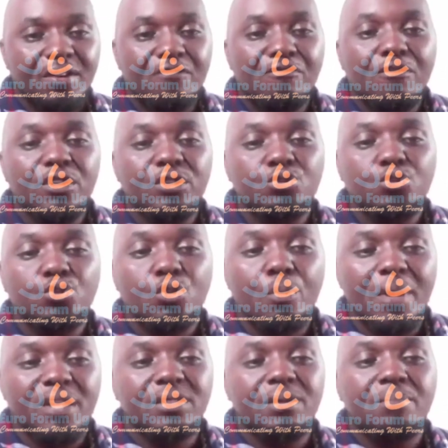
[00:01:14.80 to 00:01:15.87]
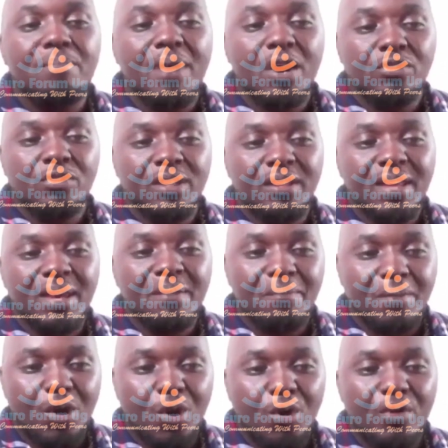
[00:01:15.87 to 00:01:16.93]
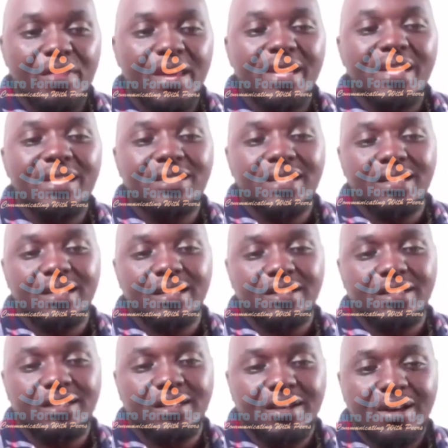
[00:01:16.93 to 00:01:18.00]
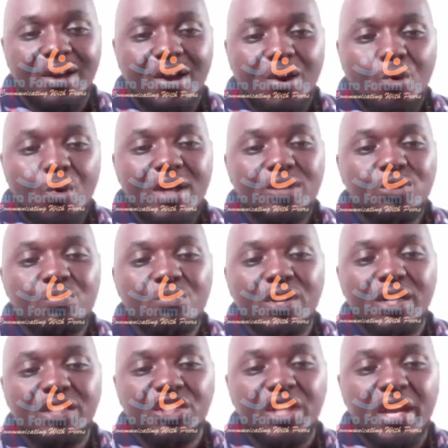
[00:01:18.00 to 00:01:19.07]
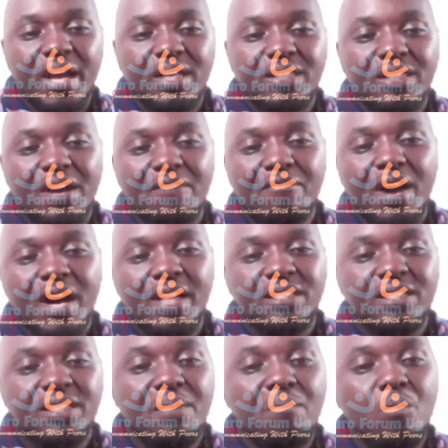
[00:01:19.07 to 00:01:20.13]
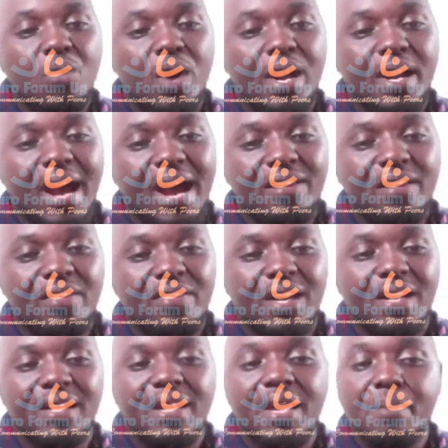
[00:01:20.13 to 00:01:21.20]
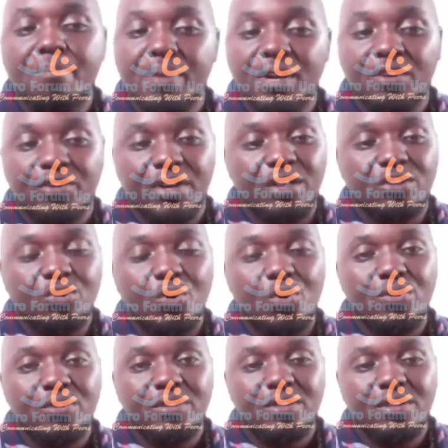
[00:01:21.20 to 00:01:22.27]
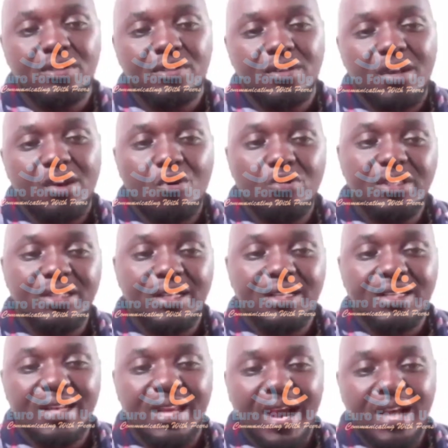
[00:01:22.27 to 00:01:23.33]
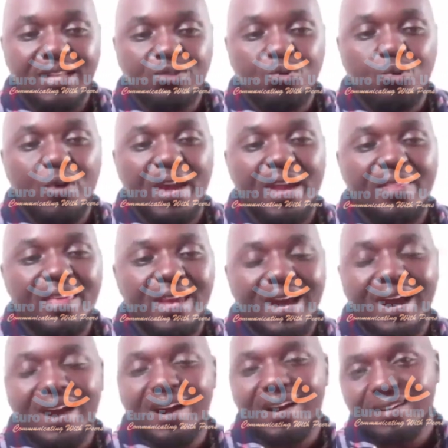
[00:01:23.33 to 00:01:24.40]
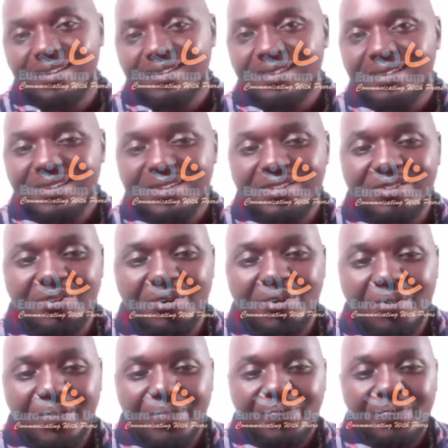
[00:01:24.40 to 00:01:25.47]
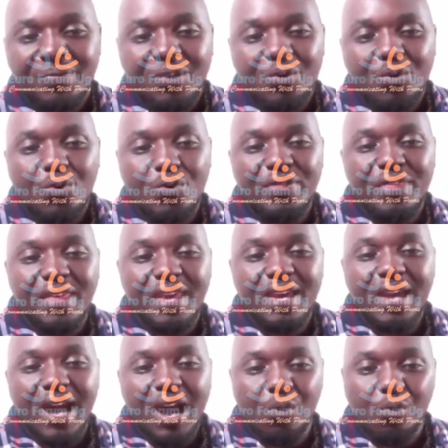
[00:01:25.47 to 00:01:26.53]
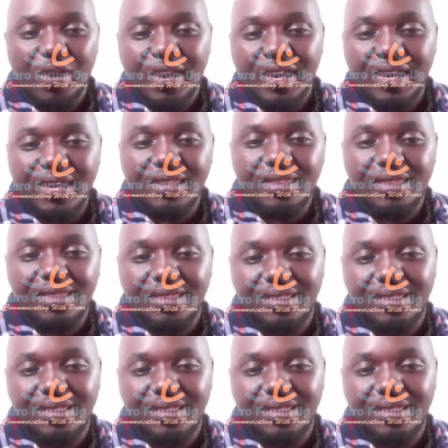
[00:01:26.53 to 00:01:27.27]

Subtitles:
false rumors about them on the internet, while smaller shares have had someone other than a parent constantly ask where they are, you know, who they are with,